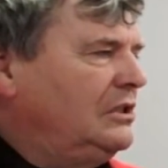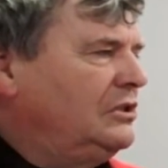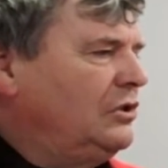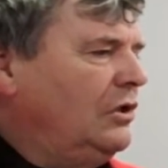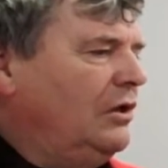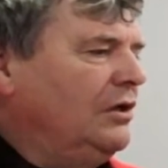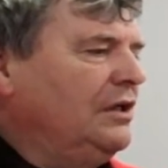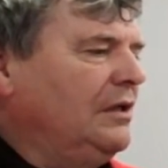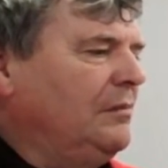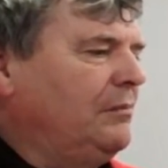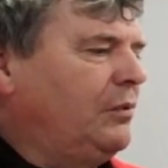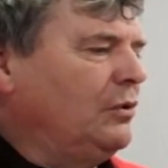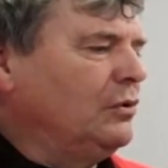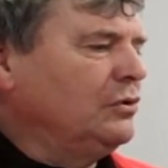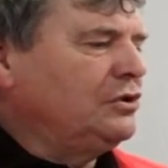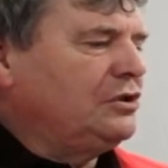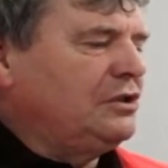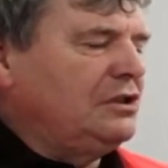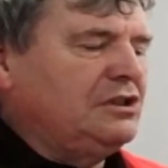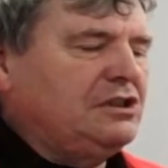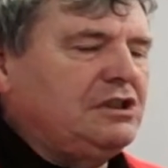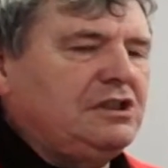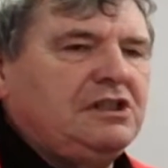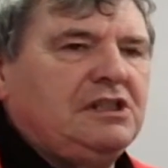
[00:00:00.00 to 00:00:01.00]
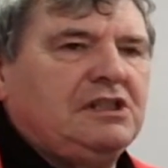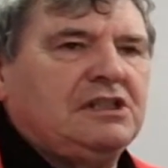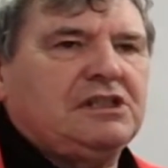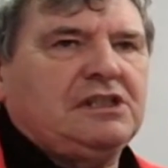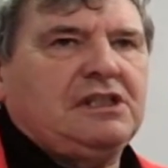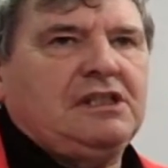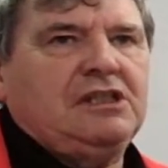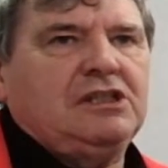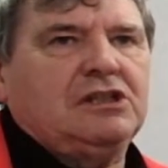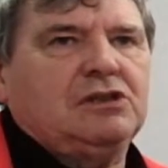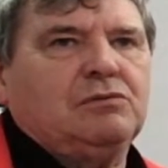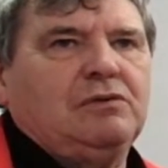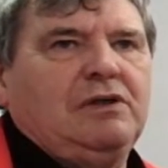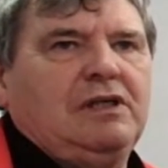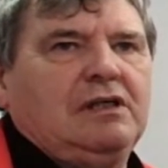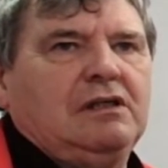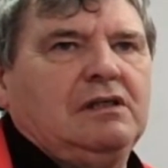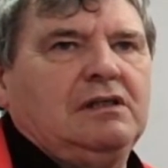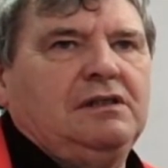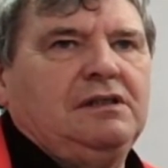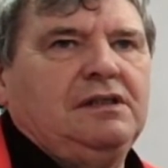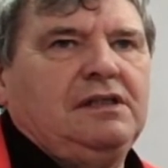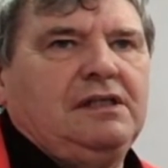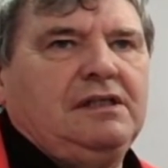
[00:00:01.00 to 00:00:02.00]
It's on the posters you see as well,
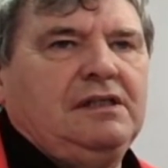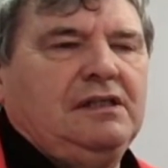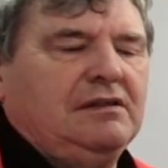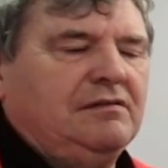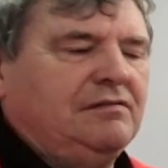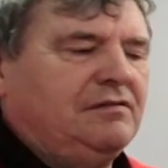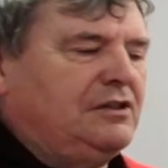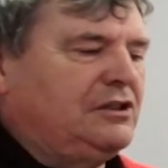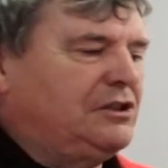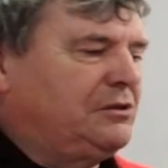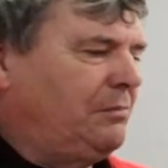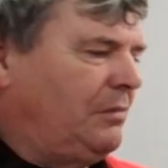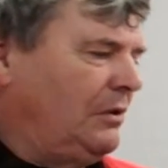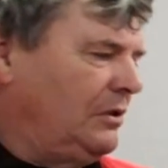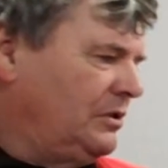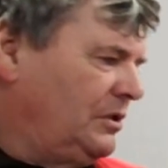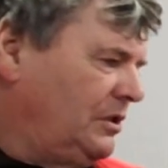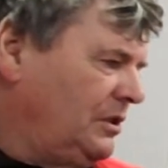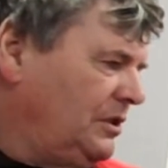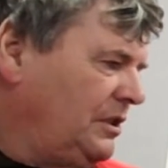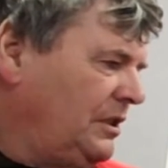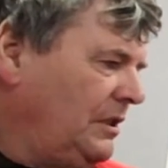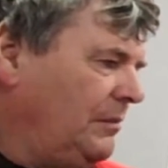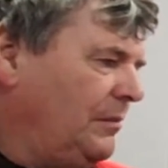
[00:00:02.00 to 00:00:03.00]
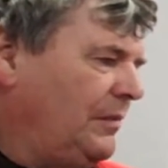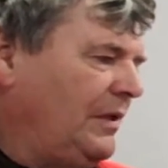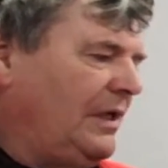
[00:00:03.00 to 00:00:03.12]
or indeed if the sponsorship